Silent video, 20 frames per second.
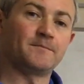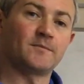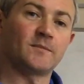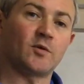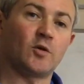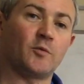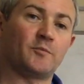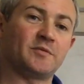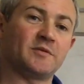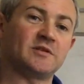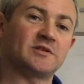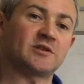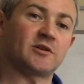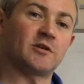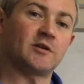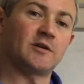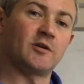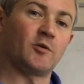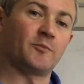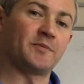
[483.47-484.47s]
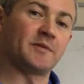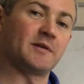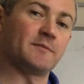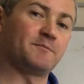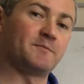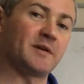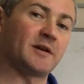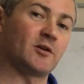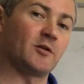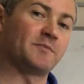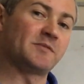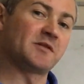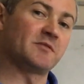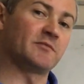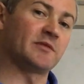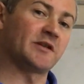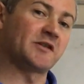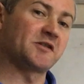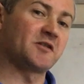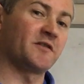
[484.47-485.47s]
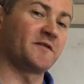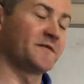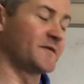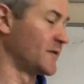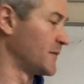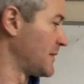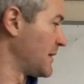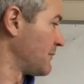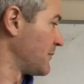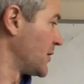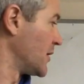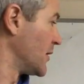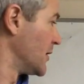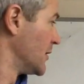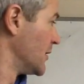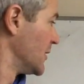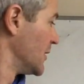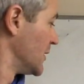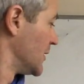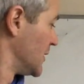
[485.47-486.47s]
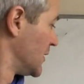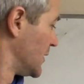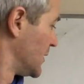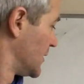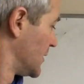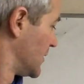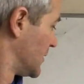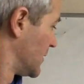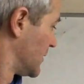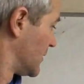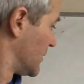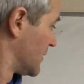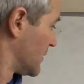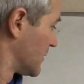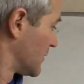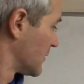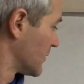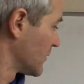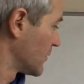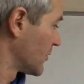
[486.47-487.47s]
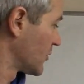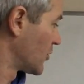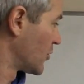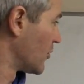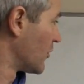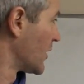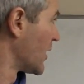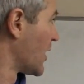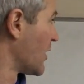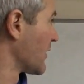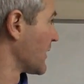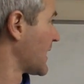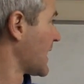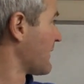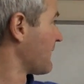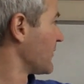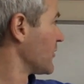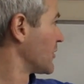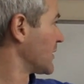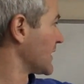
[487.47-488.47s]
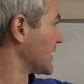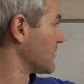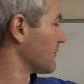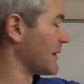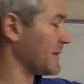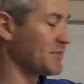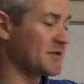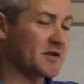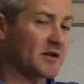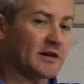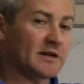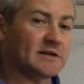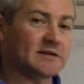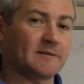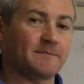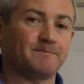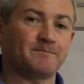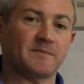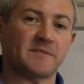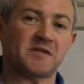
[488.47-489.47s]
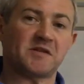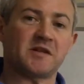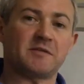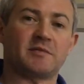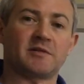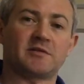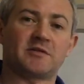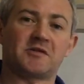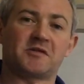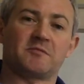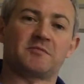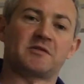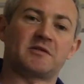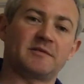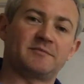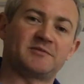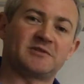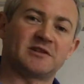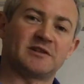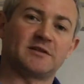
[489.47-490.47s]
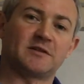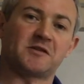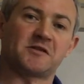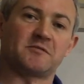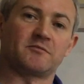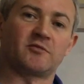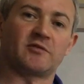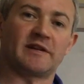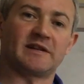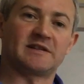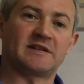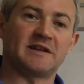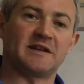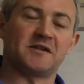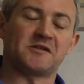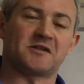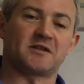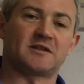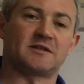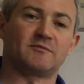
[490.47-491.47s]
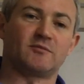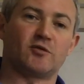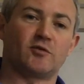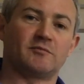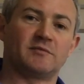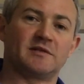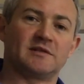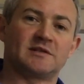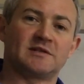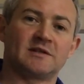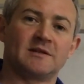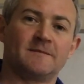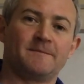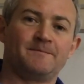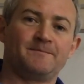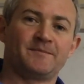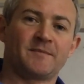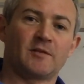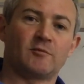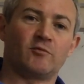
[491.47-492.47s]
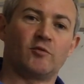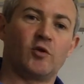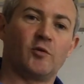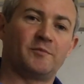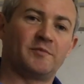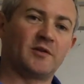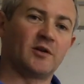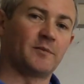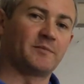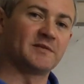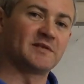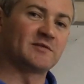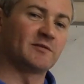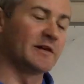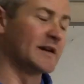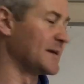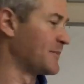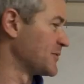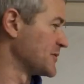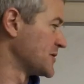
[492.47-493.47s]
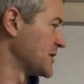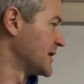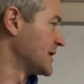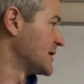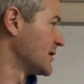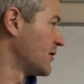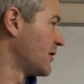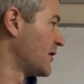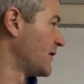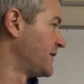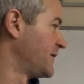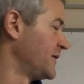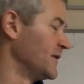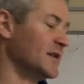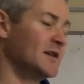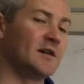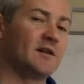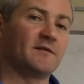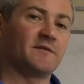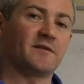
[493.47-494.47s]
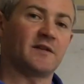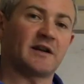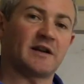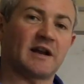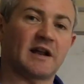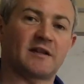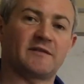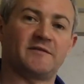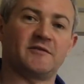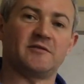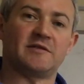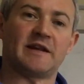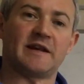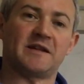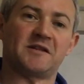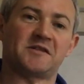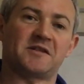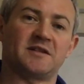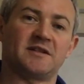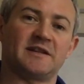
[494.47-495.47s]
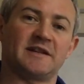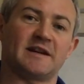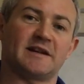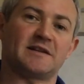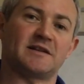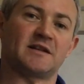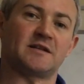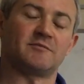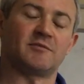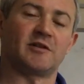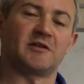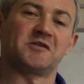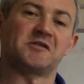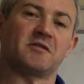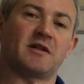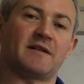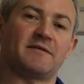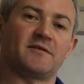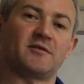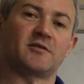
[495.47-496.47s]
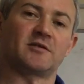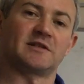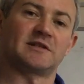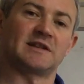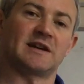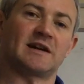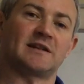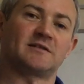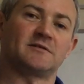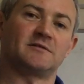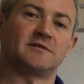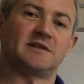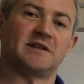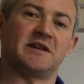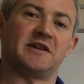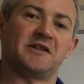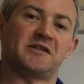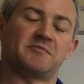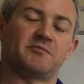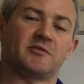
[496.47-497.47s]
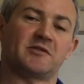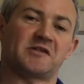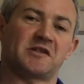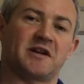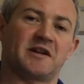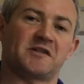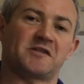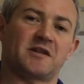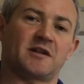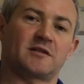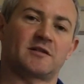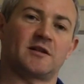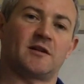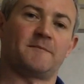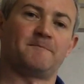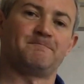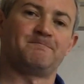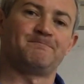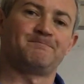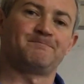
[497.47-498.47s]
Hope you enjoy, hope you pick up some of the stuff. Remember, go along and have a look at the website, see about the subscription. There's some great deals at the moment. We're opening up at 20% off for the next few days till the end of the month, so have a look at that on deelysportscience.com.